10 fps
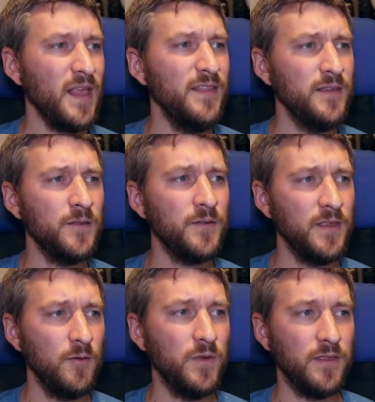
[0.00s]
The other
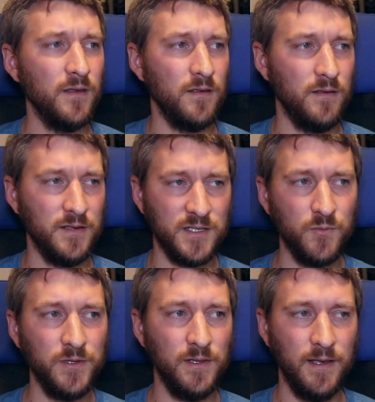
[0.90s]
thing with a
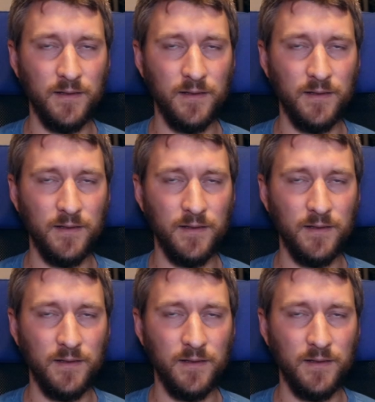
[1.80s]
sub-relay,